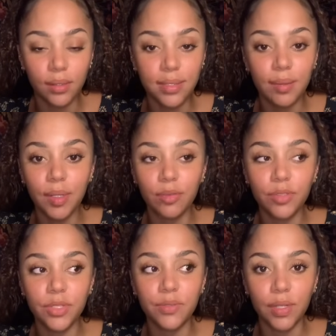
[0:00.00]
Somebody
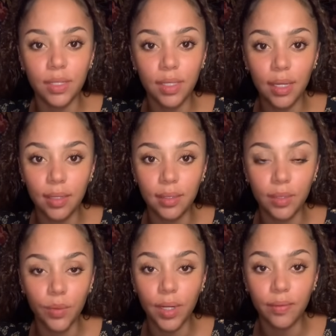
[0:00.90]
feels vindicated in
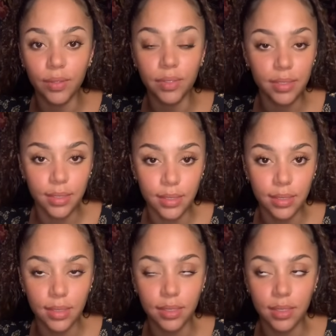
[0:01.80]
whatever this is,
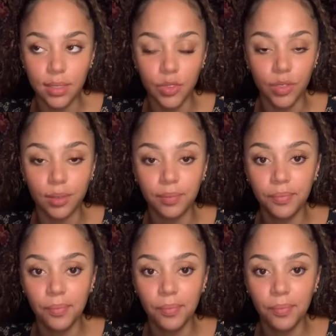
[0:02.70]
this decision